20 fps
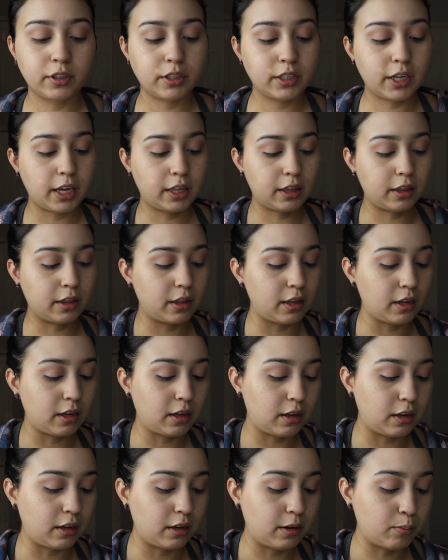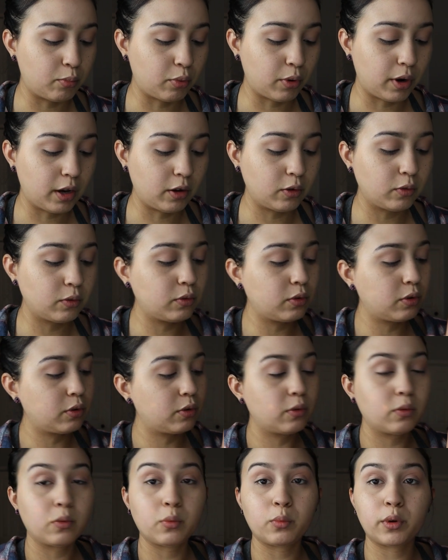Take the brown
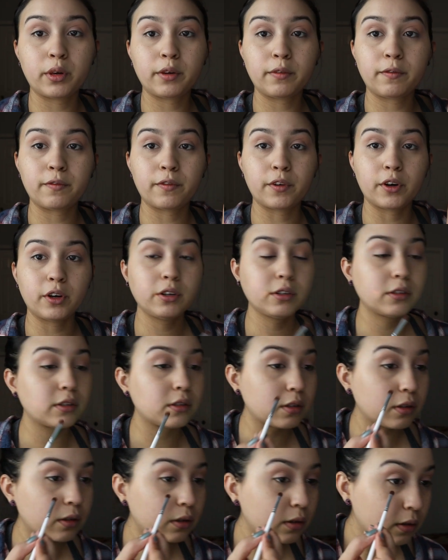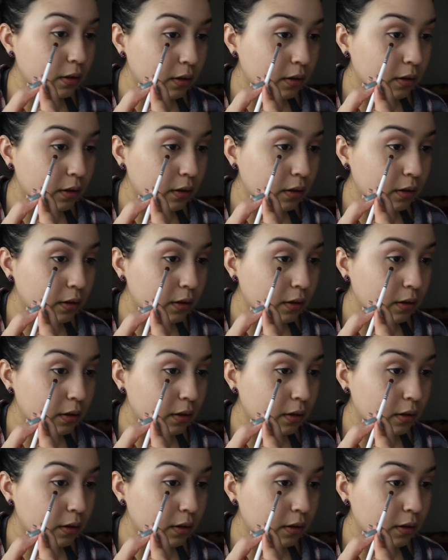one first.